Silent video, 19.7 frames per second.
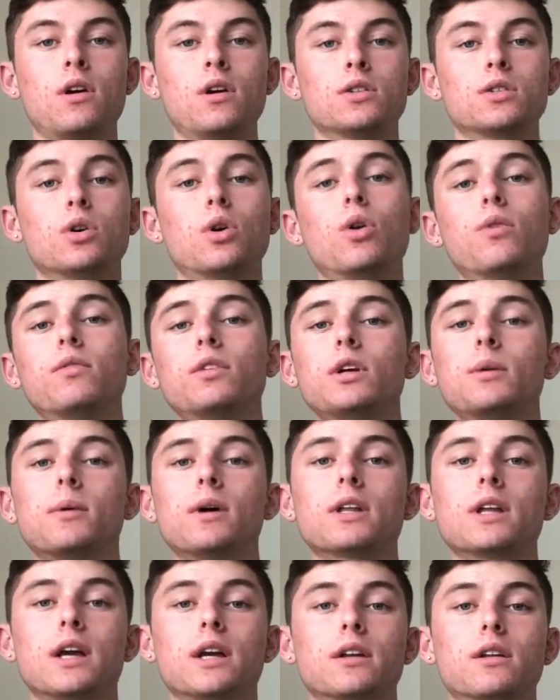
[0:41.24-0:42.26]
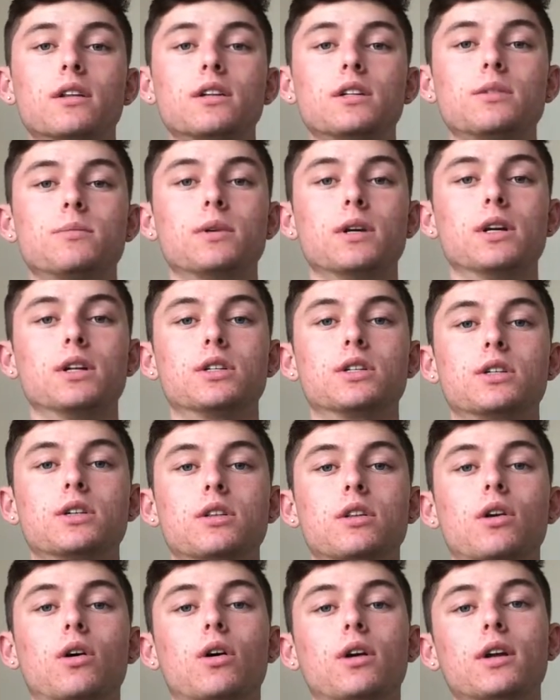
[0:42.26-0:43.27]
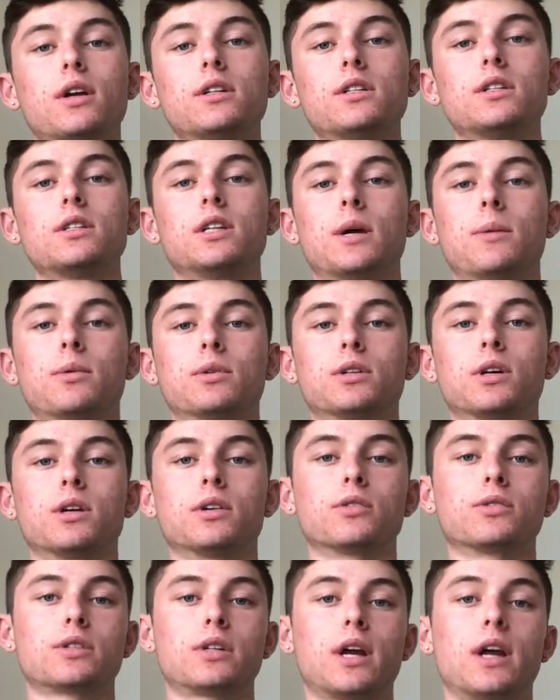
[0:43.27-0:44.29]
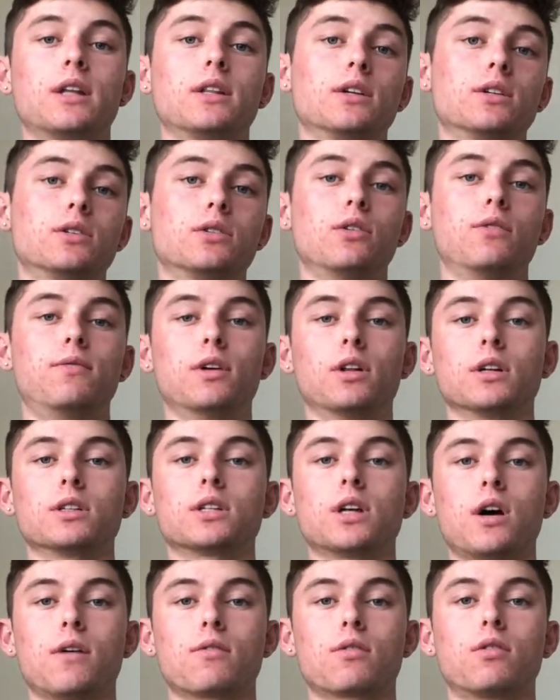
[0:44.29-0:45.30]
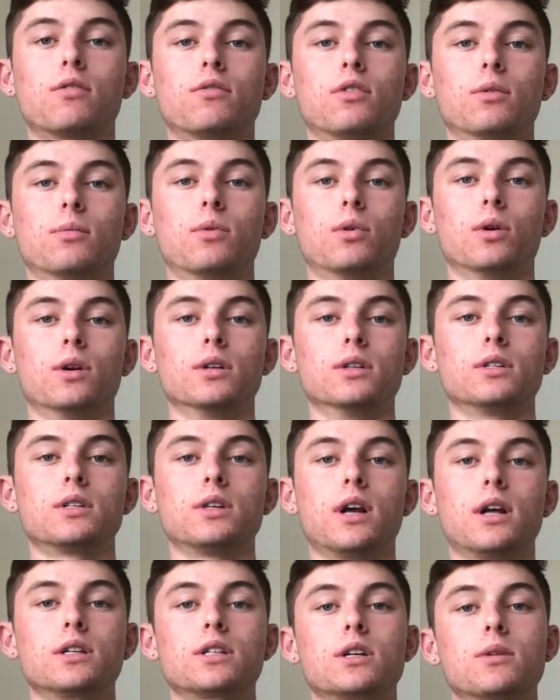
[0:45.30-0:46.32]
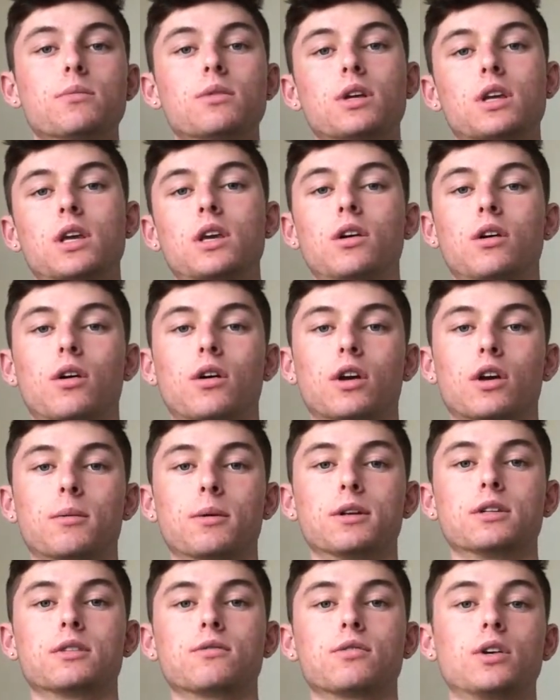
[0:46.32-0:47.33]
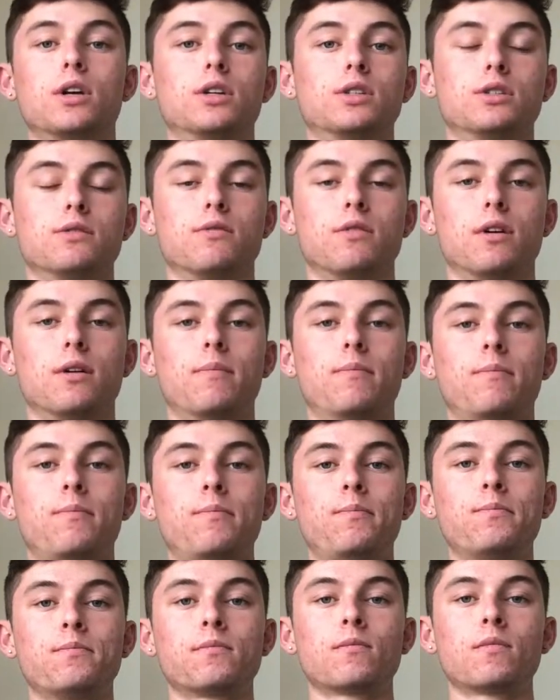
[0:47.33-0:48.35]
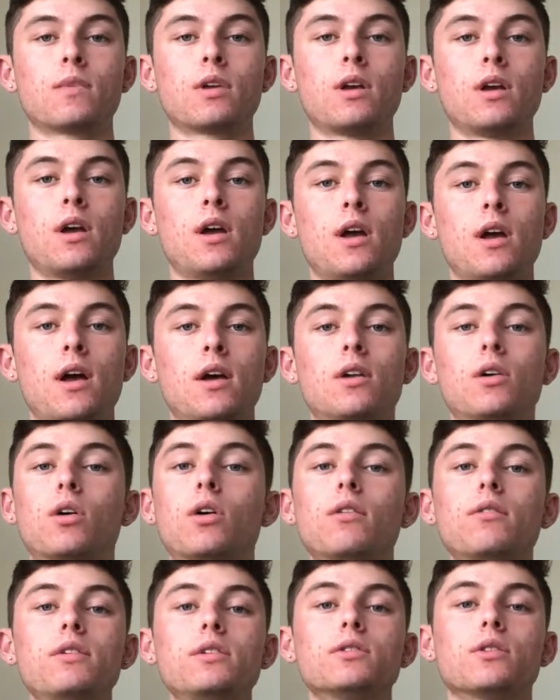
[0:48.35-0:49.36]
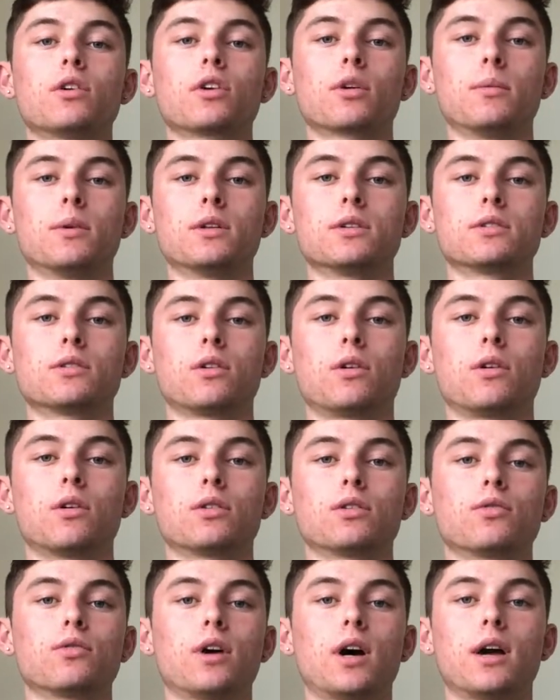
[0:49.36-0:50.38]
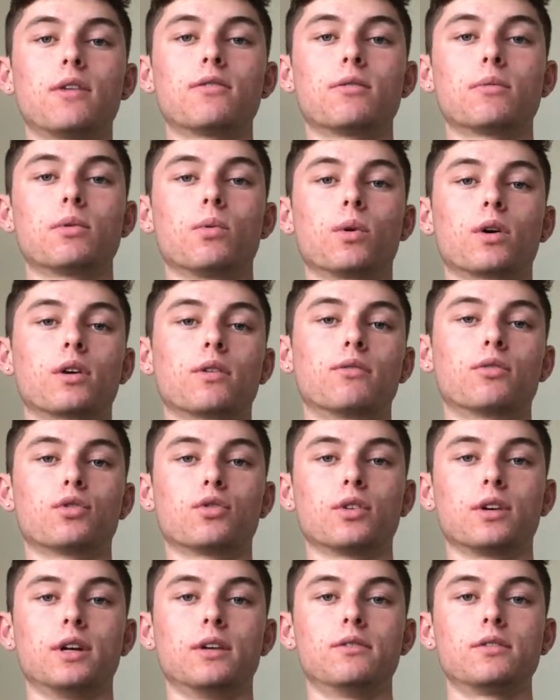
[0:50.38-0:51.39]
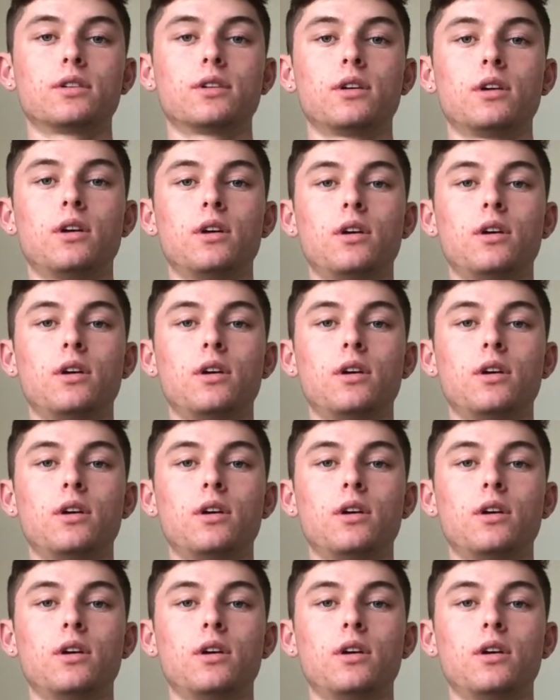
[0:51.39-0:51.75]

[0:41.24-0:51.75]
So hopefully by the end of this speech, the audience is able to understand these two philosophical viewpoints and some of the key arguments for each of them. And all of these arguments are derived from the work of Kreeft,